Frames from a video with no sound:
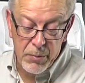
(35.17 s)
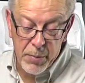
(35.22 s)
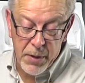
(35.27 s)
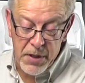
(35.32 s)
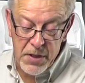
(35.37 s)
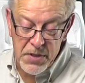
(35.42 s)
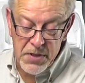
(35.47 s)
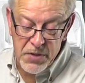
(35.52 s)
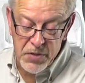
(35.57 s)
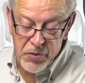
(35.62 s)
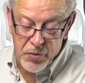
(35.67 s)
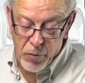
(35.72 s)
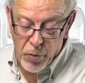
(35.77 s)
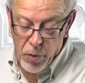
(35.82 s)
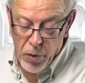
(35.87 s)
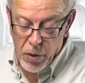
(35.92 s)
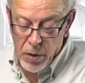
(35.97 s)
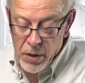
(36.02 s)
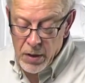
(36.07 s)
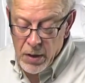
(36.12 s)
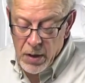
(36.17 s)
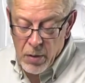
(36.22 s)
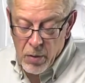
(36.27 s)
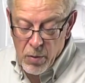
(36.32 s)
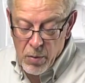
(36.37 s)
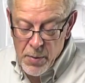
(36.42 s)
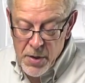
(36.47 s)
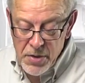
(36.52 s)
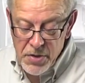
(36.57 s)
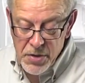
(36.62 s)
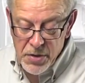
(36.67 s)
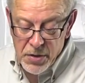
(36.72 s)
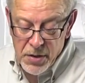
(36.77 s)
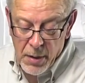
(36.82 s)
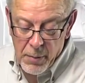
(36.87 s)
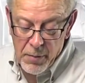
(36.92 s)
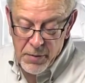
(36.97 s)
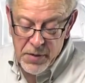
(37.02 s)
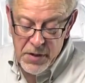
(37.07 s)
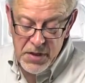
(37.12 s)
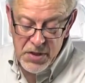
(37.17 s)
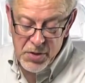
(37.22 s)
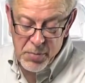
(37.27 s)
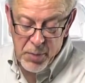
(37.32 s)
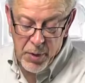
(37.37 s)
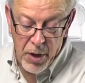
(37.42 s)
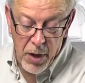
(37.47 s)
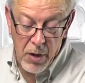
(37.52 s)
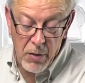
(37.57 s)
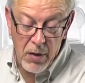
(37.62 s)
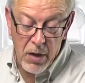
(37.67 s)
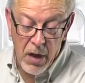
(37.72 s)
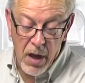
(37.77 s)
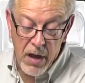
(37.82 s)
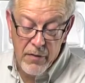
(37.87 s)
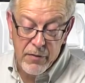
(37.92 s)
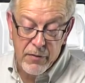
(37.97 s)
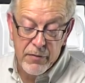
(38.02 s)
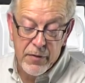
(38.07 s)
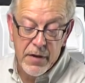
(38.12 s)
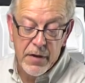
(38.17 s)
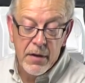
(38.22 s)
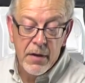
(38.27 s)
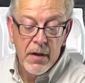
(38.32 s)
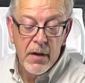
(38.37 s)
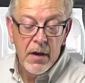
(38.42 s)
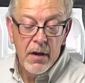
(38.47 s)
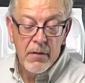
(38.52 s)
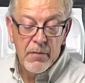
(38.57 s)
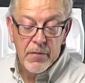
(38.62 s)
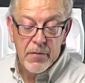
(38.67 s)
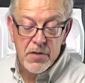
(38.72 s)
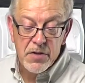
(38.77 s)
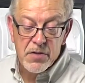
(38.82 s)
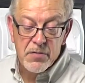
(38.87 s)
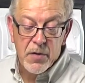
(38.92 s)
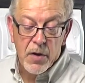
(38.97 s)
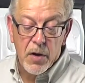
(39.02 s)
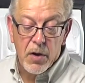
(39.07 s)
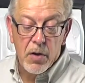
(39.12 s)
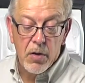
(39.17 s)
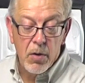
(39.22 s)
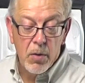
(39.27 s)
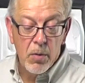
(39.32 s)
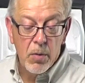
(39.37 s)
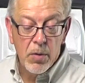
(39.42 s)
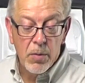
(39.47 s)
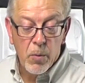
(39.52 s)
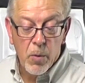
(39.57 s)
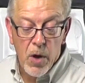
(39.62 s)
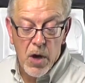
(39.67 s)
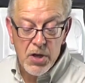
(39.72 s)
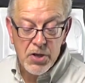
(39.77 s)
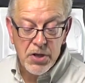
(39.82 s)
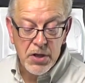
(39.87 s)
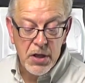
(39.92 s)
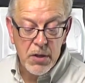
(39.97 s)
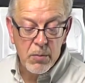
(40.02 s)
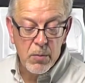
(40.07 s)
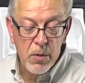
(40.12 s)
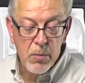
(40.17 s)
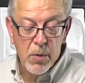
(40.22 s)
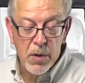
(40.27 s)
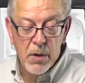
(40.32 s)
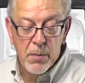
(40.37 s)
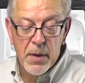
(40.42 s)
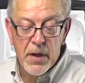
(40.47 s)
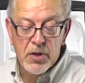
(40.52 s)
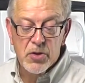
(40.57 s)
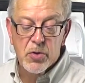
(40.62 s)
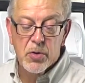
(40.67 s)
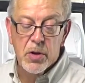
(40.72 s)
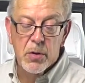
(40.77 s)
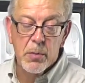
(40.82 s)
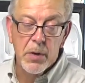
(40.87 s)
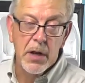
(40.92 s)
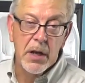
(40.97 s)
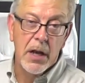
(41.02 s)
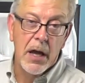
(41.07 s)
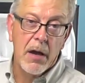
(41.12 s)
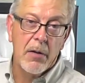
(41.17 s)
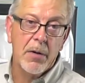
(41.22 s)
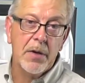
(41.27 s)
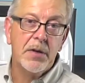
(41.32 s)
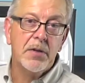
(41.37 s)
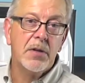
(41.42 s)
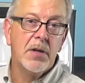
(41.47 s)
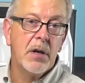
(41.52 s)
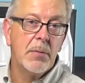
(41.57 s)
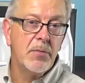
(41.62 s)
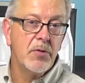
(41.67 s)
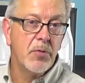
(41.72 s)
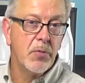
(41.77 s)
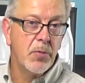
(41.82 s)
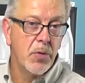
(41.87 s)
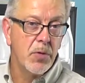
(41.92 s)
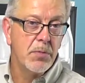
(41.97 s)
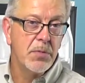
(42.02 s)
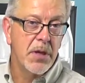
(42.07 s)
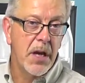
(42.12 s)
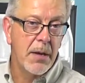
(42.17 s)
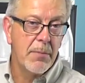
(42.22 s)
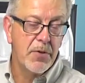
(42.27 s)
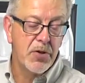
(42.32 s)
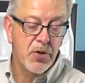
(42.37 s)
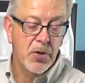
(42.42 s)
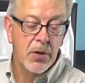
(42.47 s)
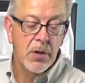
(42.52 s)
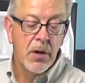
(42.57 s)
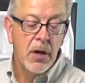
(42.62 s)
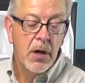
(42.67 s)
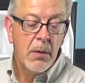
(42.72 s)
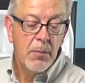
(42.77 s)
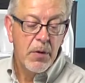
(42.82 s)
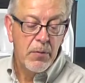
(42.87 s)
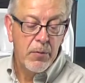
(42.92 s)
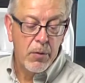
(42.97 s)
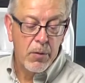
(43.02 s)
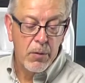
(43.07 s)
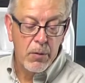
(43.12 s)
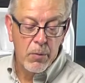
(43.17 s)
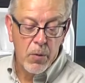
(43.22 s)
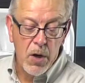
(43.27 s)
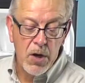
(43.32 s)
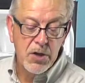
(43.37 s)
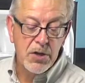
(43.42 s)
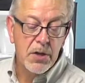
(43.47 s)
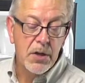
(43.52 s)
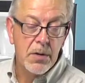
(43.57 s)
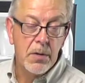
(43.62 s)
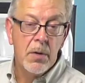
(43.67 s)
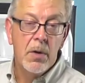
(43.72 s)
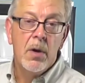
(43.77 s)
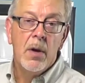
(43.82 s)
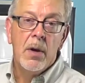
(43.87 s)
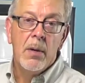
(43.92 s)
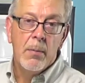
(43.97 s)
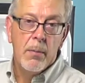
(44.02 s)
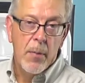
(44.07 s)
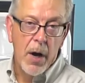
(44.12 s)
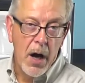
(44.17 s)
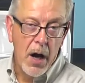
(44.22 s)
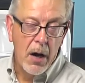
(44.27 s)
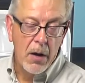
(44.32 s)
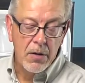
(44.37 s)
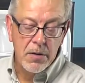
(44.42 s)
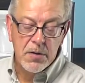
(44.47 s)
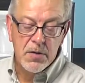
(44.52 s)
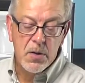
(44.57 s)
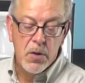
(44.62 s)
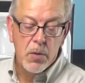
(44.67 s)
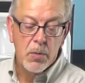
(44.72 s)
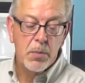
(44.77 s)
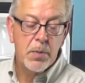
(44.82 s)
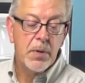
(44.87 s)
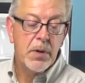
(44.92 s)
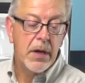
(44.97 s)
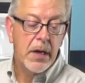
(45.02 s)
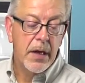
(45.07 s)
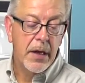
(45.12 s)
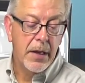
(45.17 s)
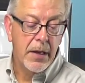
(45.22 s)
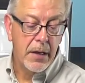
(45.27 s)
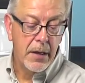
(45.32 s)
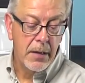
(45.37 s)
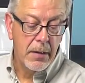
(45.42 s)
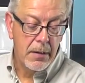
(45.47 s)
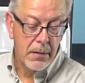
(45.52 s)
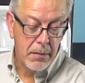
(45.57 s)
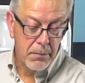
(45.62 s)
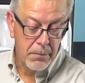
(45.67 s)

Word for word: replace the drawer, we'll mention a couple things to prolong the life of it. First of all, when washing it, we want to make sure that we allow it to come to room temperature before we wash it in mild soap and uh,